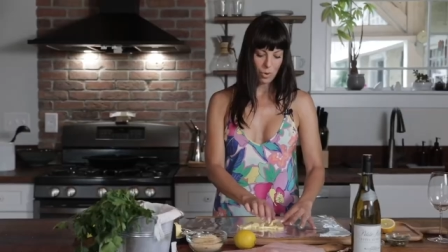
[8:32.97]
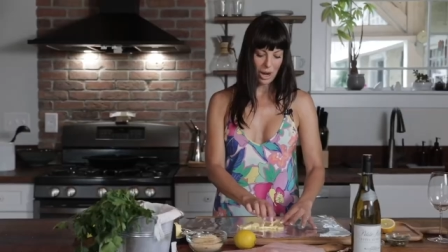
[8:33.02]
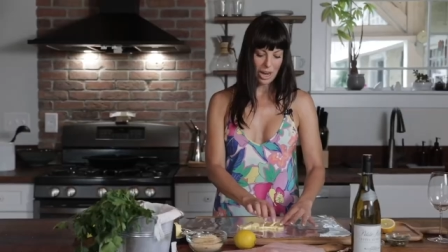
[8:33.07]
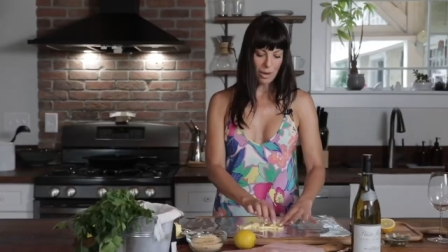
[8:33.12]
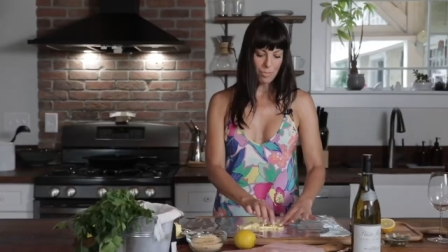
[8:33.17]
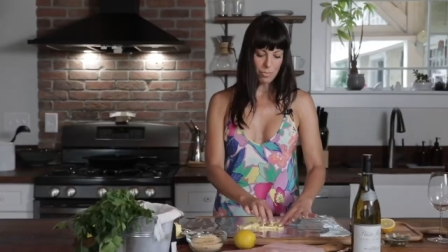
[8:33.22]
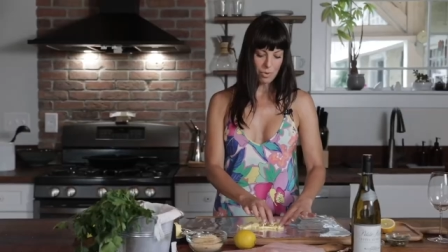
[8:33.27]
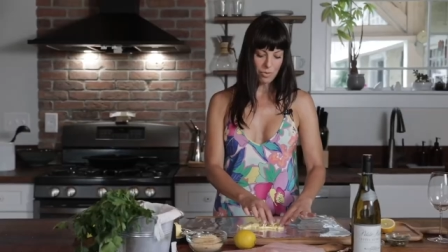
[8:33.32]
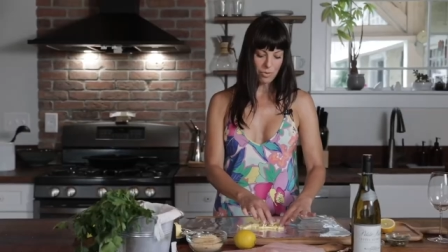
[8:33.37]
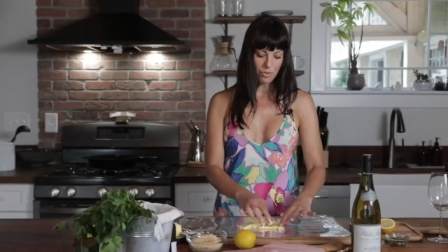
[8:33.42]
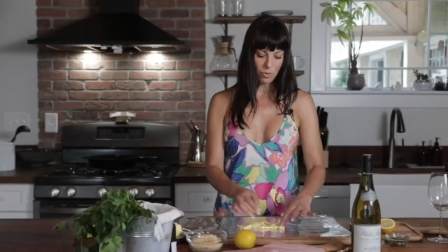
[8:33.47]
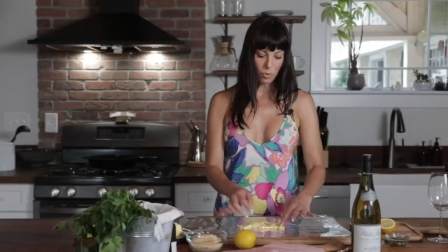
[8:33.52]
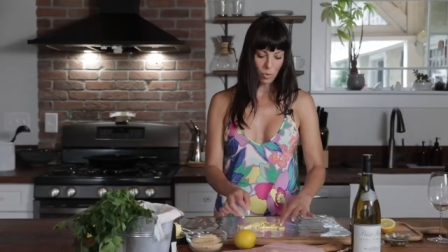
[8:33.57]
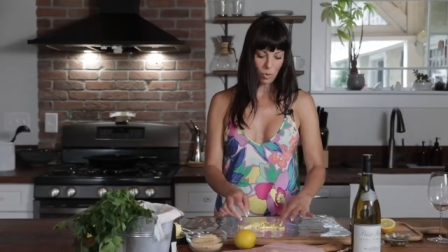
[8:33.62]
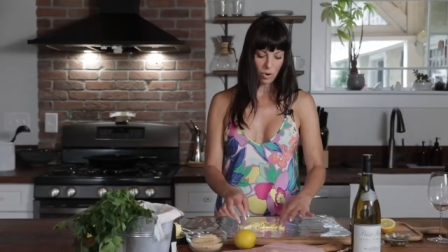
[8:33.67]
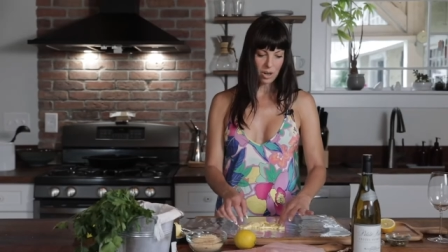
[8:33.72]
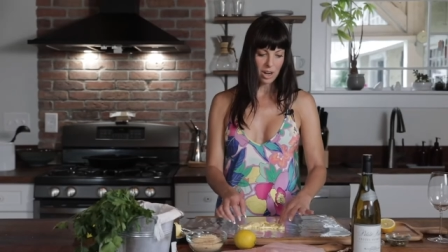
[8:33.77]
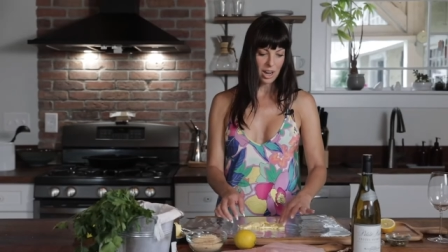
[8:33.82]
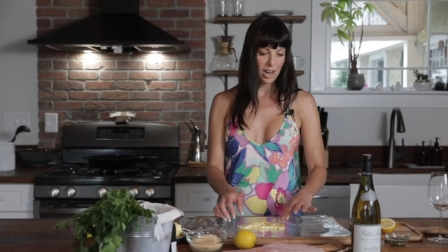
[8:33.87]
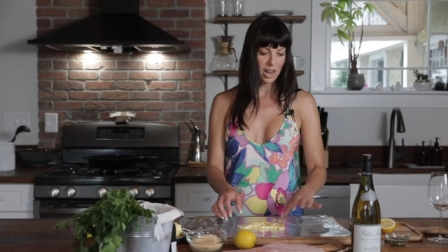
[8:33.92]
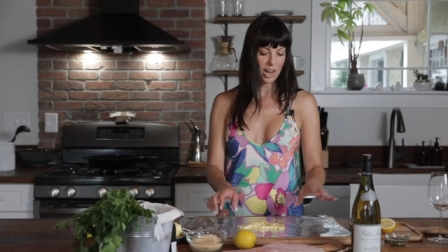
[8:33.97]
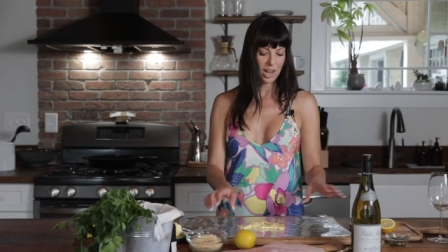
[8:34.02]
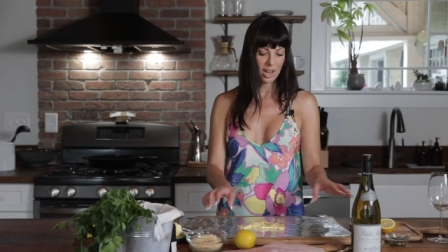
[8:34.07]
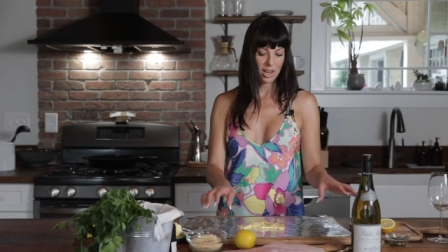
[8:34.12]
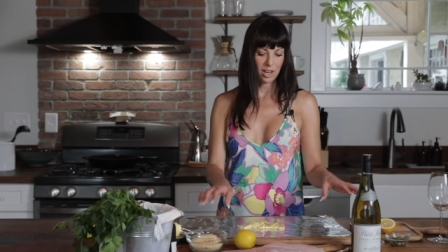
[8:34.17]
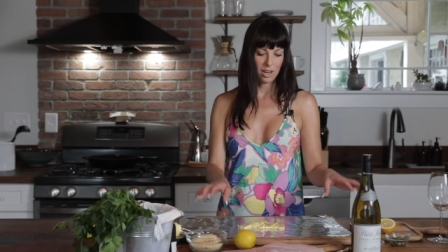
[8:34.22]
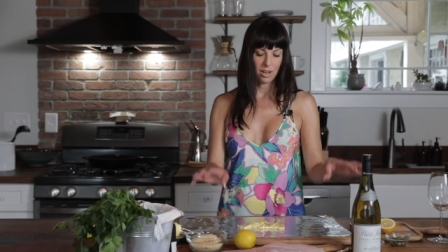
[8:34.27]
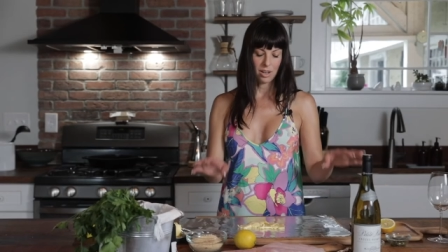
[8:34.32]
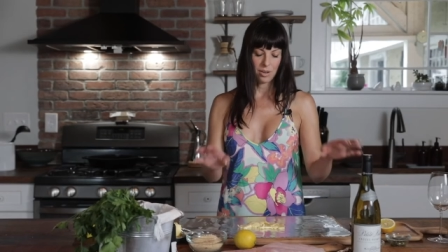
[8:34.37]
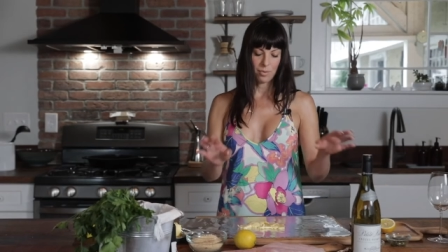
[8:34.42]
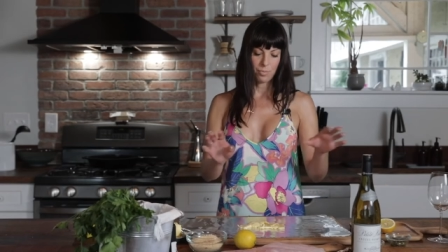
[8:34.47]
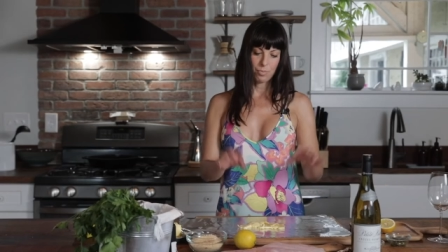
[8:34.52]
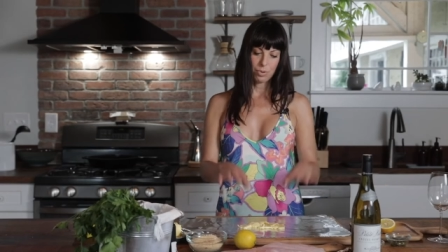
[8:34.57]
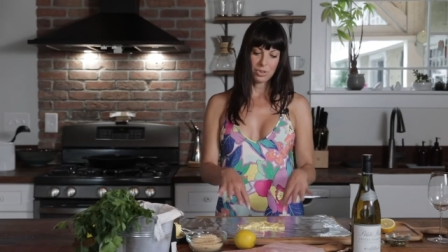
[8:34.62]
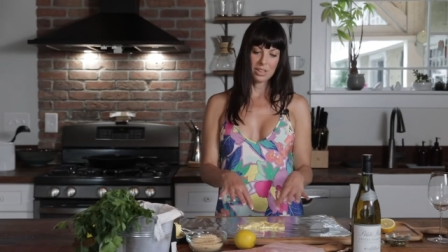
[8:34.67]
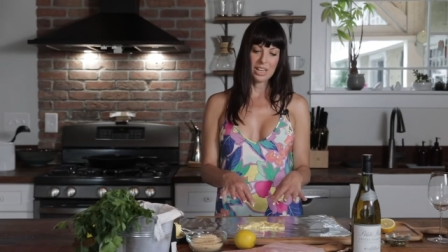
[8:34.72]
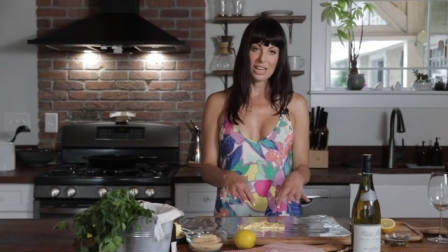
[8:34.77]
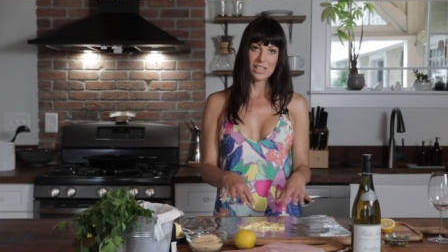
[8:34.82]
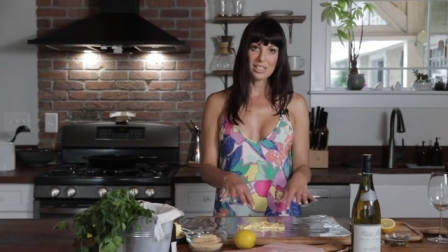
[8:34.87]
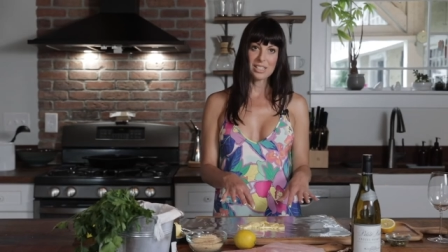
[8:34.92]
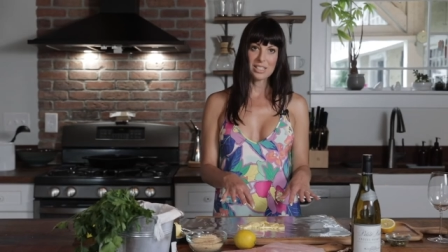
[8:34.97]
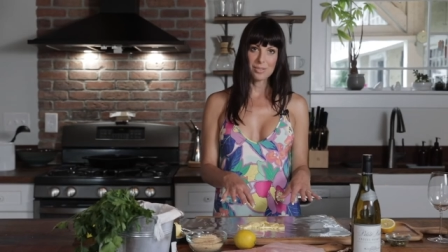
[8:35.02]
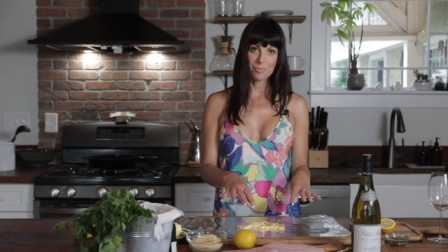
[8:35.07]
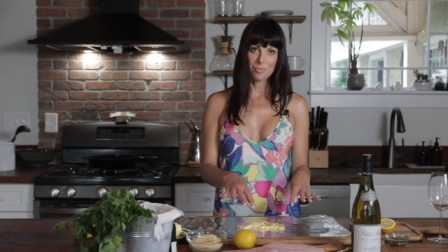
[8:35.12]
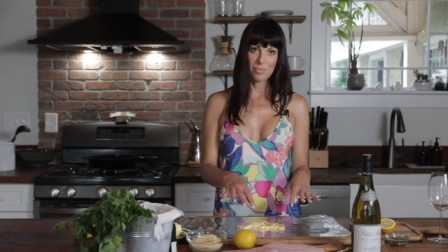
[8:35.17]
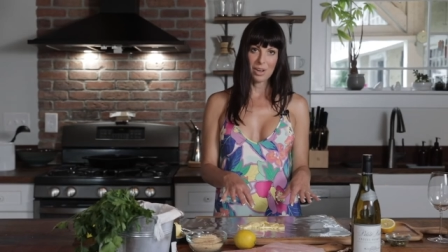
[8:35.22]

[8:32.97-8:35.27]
right before I place